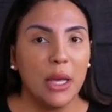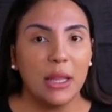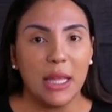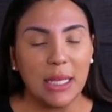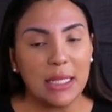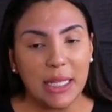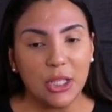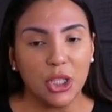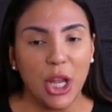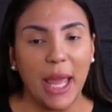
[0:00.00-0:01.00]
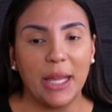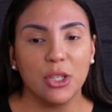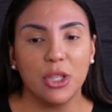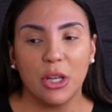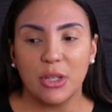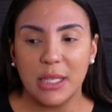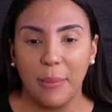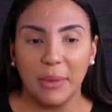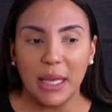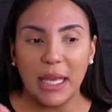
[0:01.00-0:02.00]
Things need to change. There's
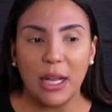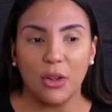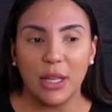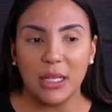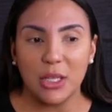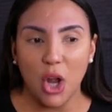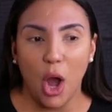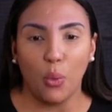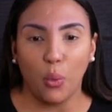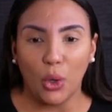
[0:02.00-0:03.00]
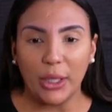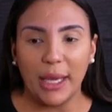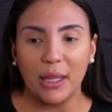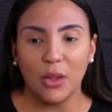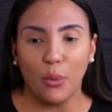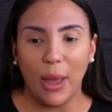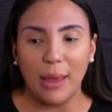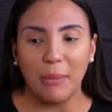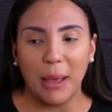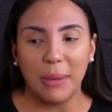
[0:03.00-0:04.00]
something here that is not working the
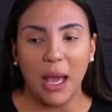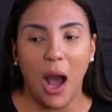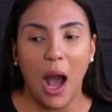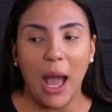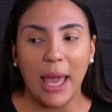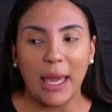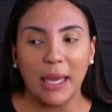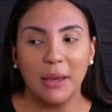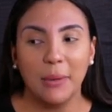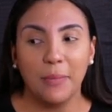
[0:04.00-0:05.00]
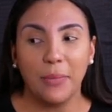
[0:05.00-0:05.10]
way maybe I